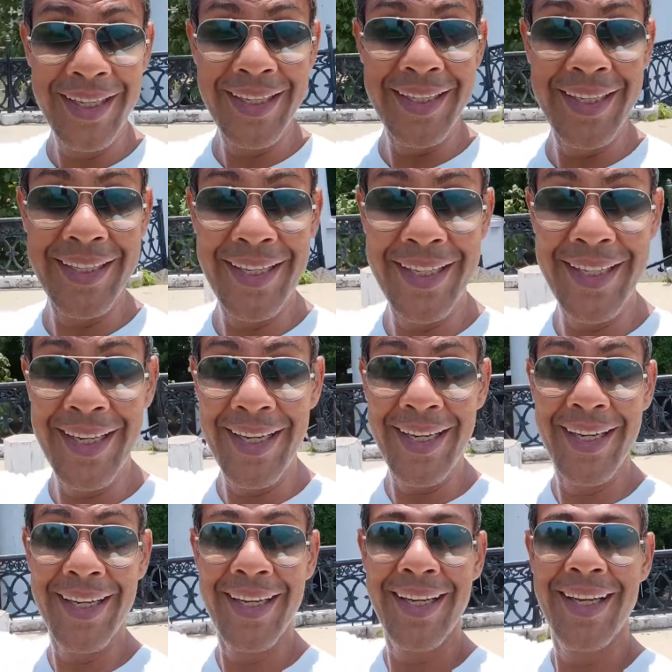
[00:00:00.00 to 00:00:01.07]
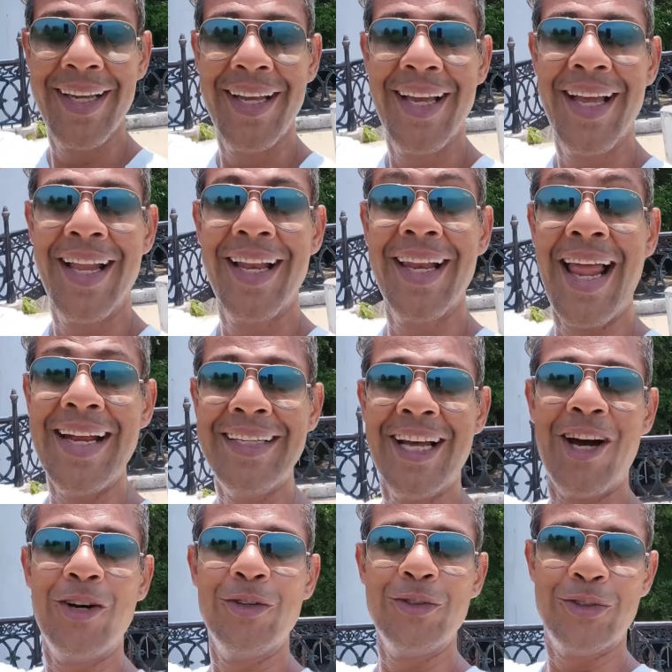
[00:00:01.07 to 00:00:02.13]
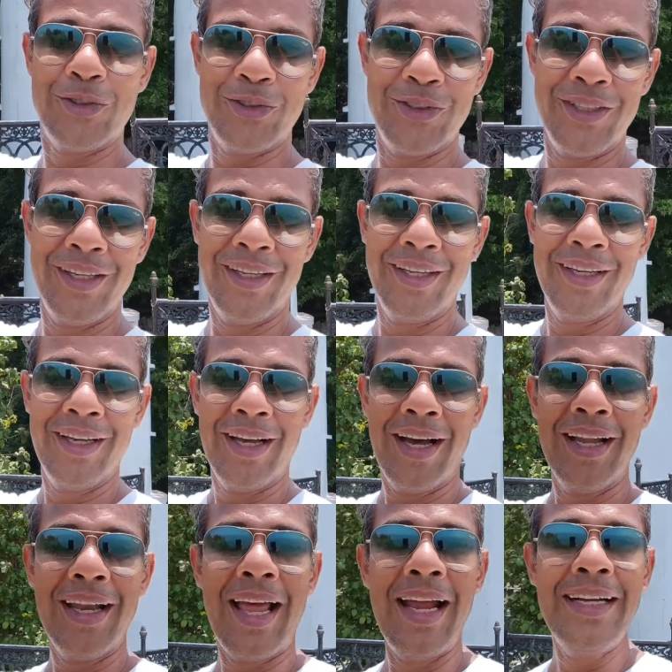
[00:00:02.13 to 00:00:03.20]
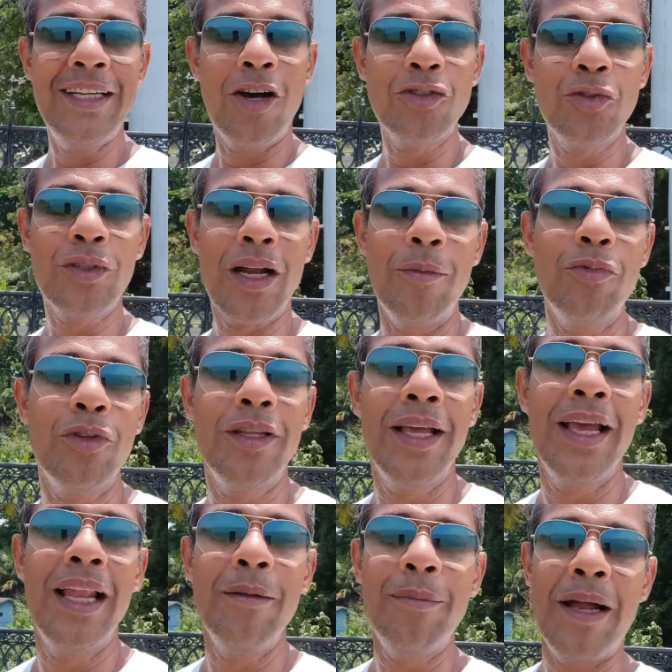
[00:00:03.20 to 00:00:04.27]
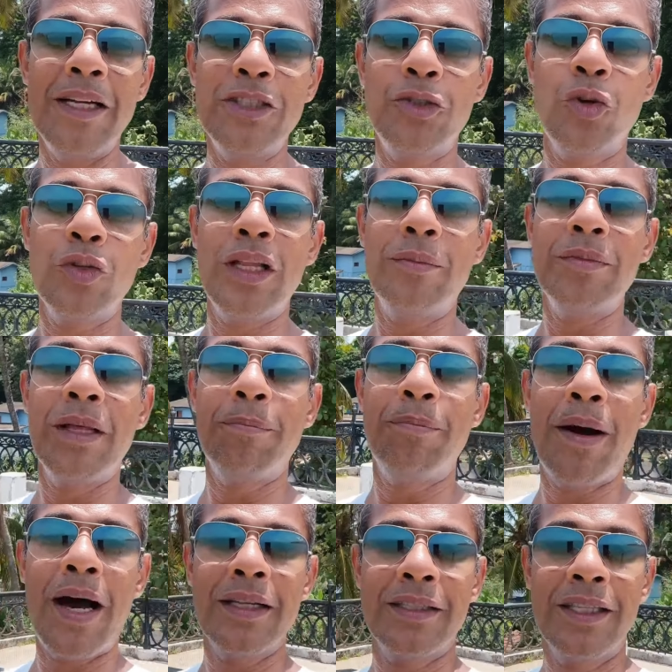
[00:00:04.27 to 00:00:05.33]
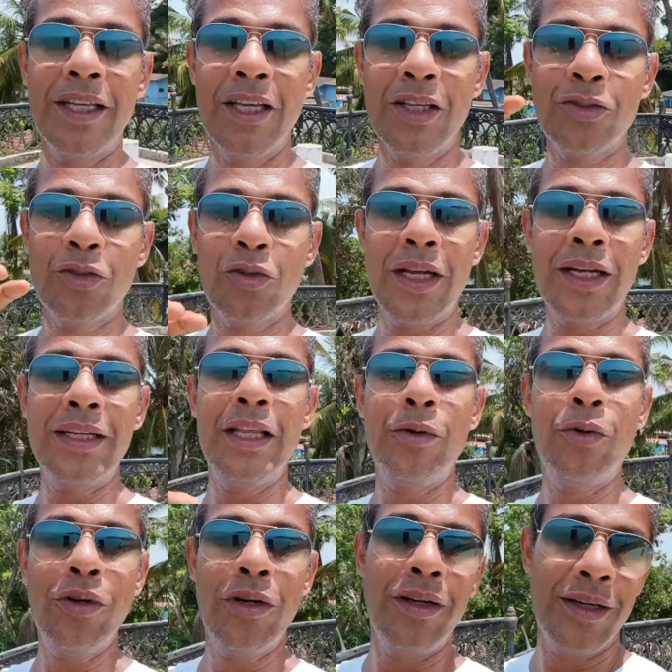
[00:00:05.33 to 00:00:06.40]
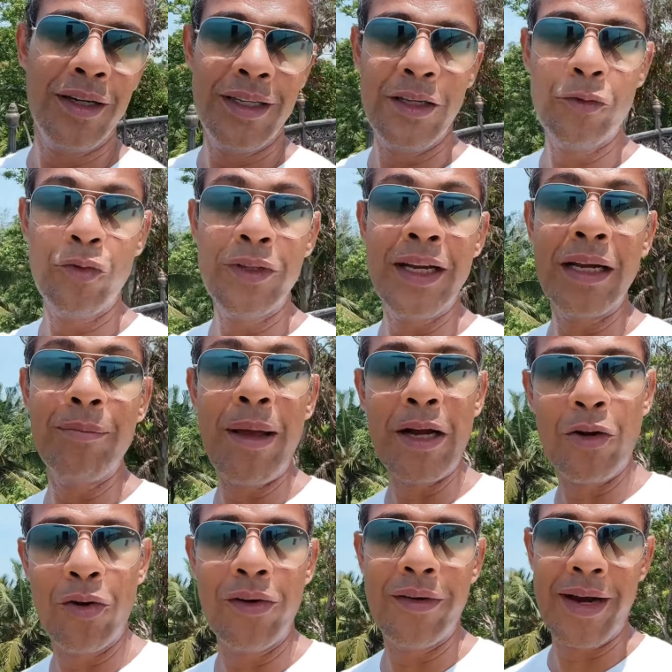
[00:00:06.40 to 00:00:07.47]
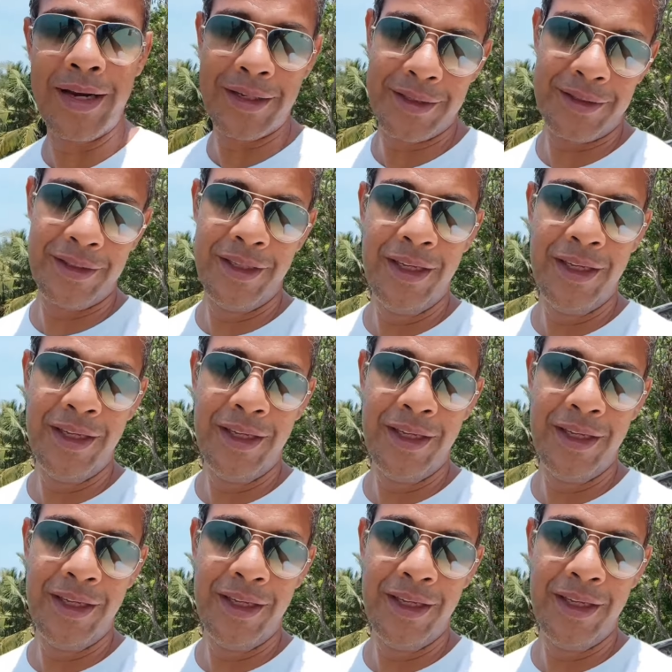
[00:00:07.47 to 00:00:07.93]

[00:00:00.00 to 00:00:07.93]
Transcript: Ding, ding, ding, ding. Lighthouse. A lighthouse would come to the help and show them the path so that they could get back on track.